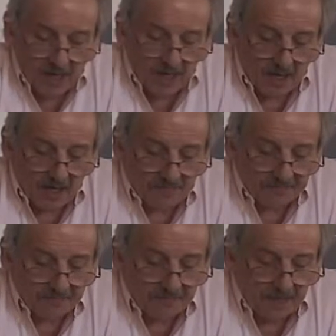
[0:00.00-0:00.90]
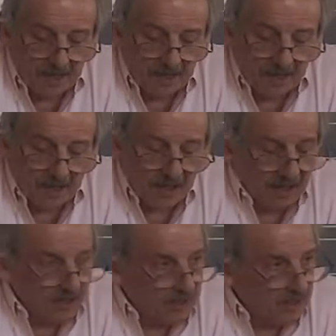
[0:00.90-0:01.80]
um,
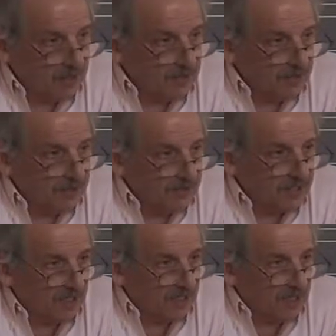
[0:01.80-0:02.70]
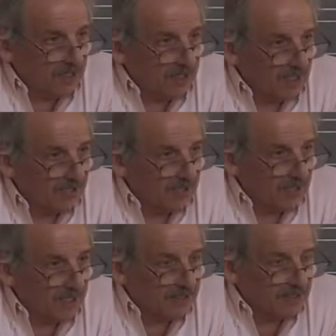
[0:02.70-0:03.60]
uh, self-regulation
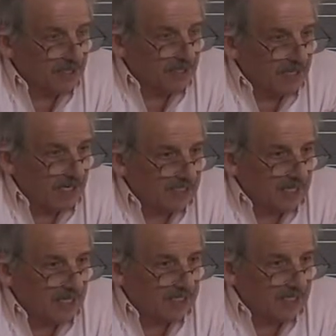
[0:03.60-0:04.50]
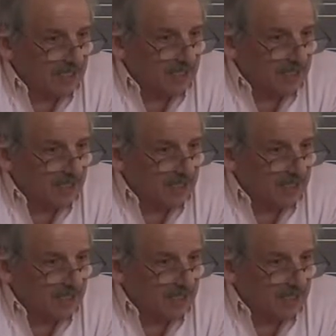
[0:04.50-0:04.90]
as a, as a, as a